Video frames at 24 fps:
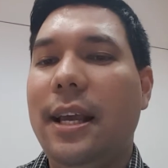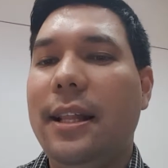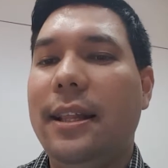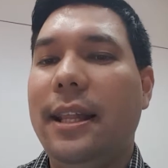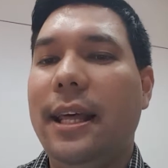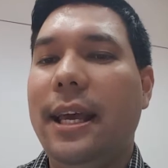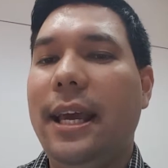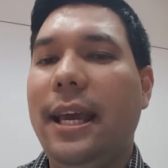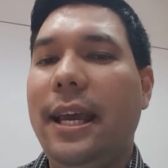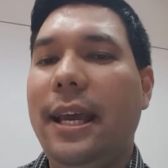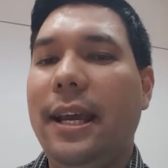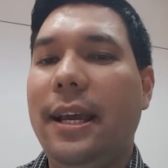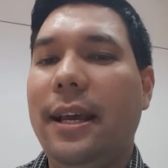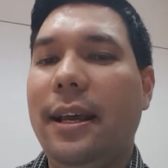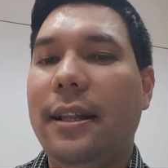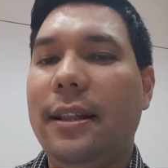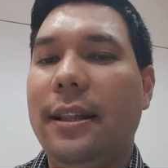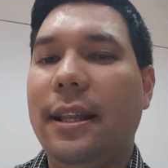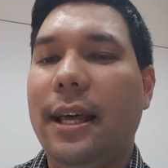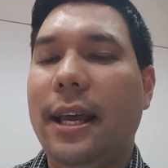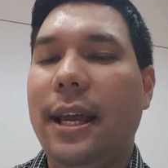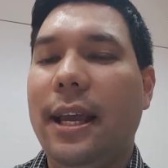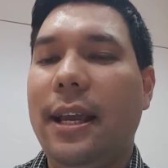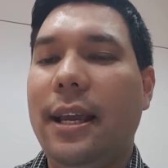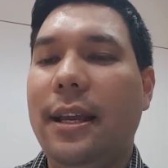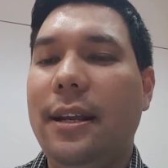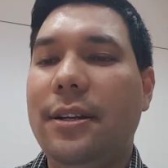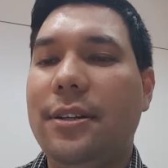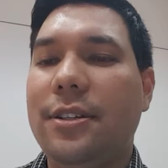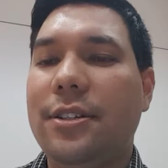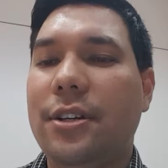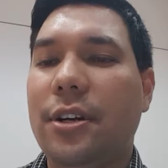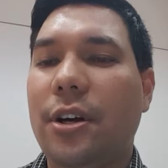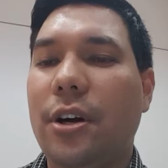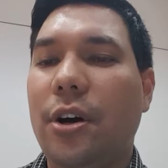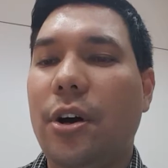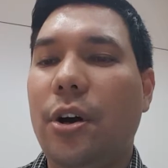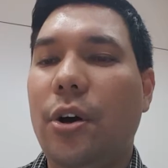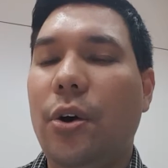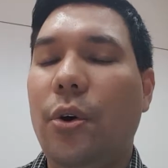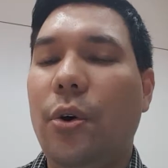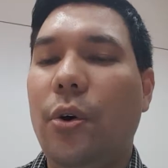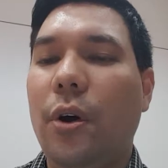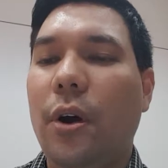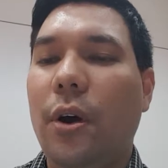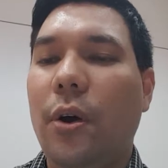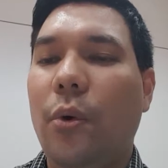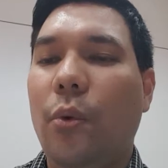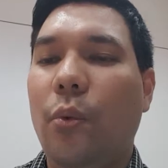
They show